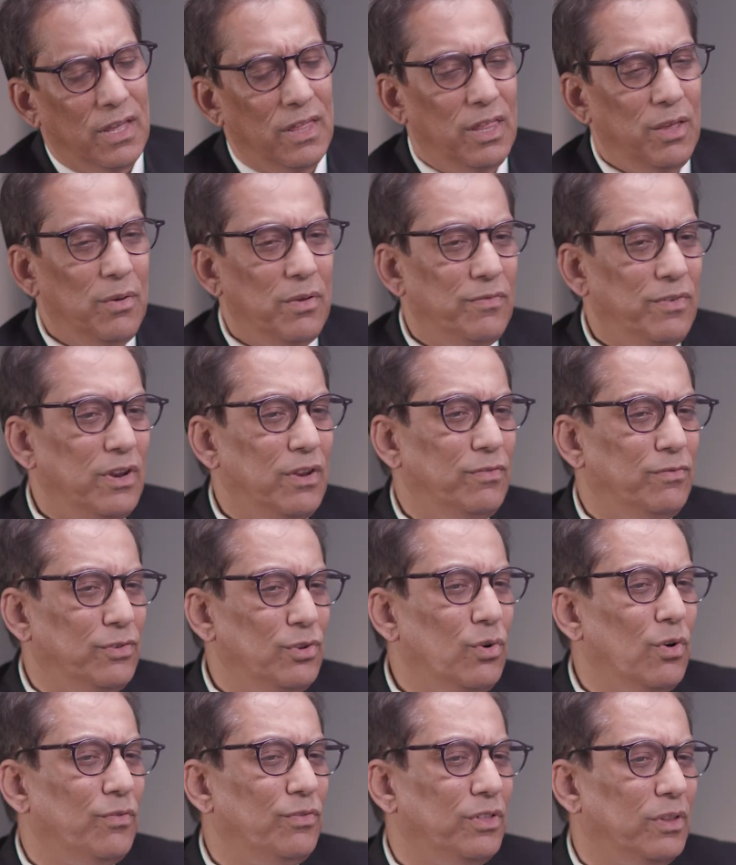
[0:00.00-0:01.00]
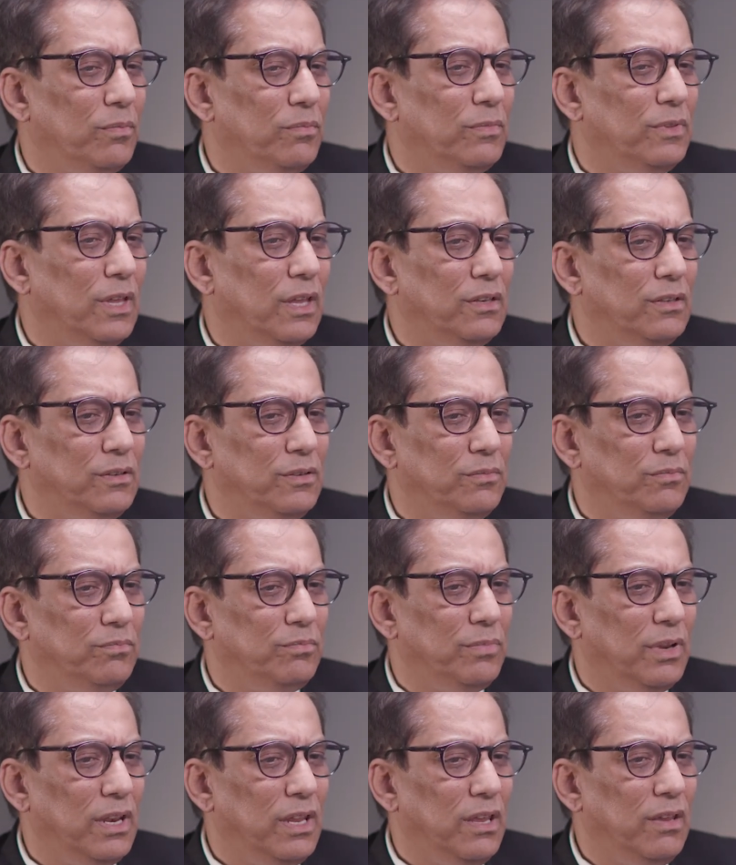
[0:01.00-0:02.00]
There are very few of them that
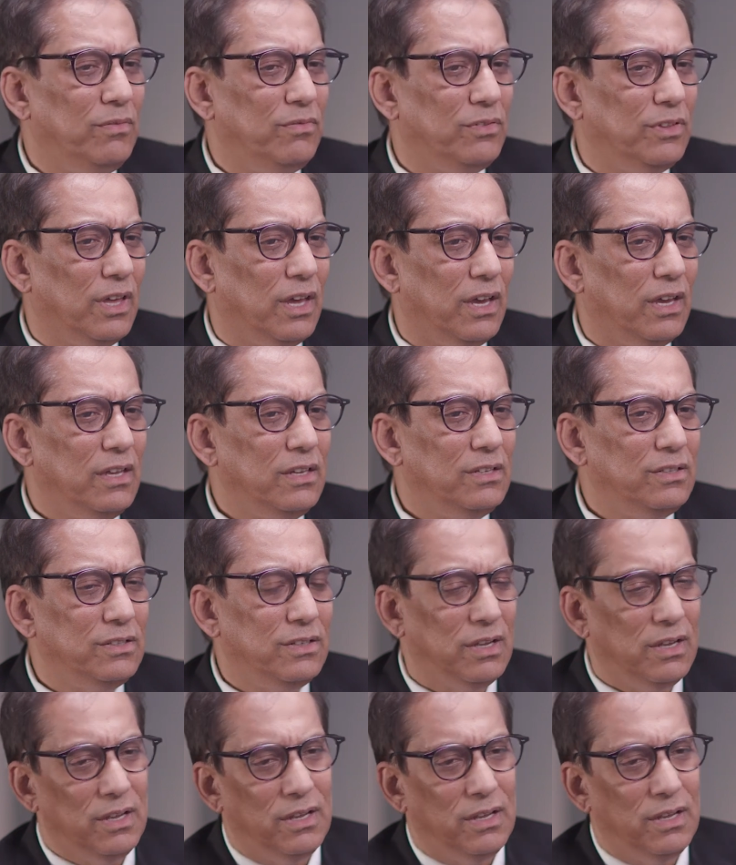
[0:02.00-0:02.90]
believe that.